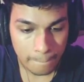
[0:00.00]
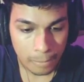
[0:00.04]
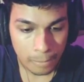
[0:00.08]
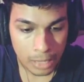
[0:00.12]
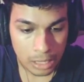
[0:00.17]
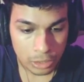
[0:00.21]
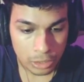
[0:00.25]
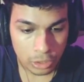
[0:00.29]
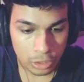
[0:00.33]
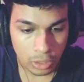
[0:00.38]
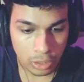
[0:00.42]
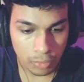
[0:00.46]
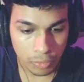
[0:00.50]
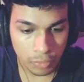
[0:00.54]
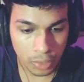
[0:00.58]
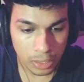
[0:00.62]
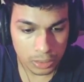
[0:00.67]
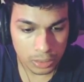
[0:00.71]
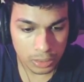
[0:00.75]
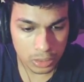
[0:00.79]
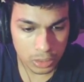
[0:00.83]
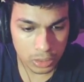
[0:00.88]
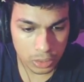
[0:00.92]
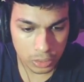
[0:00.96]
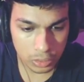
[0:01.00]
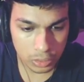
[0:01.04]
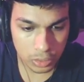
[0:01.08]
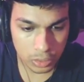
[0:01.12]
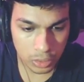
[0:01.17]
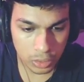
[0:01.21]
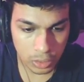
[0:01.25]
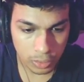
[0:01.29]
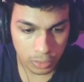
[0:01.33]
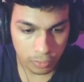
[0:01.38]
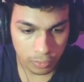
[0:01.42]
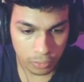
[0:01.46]
So if you guys are still
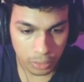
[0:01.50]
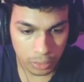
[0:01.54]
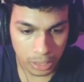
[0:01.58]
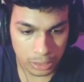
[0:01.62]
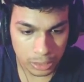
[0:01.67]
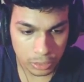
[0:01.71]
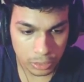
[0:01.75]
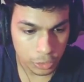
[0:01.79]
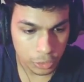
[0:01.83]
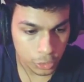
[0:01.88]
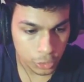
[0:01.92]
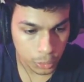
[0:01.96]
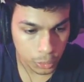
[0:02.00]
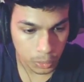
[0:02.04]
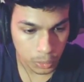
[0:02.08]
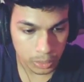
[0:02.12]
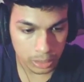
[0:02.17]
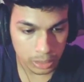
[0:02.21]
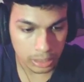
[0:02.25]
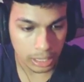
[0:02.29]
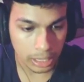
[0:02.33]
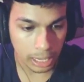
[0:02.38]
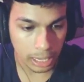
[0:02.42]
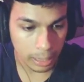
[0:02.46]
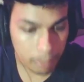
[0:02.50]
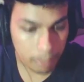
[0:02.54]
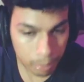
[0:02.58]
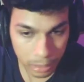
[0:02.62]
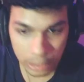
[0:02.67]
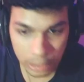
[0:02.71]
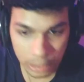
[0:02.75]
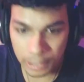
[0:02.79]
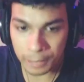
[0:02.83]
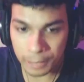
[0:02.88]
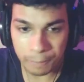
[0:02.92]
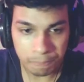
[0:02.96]
here, if you guys are enjoying the
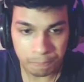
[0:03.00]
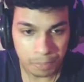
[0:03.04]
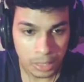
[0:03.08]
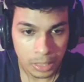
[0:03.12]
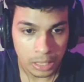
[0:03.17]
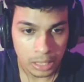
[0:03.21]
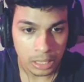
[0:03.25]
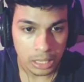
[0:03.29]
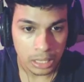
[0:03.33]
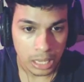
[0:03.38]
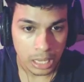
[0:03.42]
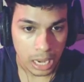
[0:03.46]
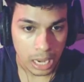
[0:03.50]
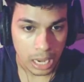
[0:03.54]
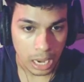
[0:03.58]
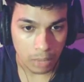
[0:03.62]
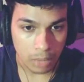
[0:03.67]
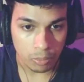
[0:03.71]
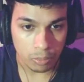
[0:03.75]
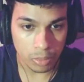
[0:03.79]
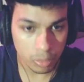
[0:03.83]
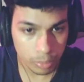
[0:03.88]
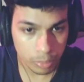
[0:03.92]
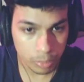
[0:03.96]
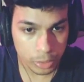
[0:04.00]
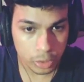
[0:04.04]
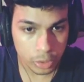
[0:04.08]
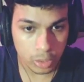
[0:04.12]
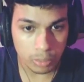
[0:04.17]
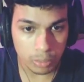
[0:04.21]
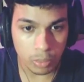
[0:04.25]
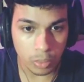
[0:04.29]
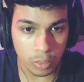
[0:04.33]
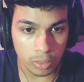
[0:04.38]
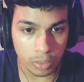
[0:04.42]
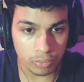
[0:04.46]
gameplay, uh, we'll be doing
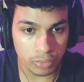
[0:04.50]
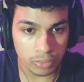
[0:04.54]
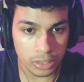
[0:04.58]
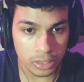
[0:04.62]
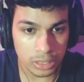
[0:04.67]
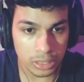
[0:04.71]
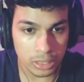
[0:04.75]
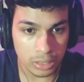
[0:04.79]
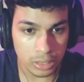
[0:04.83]
more of these in the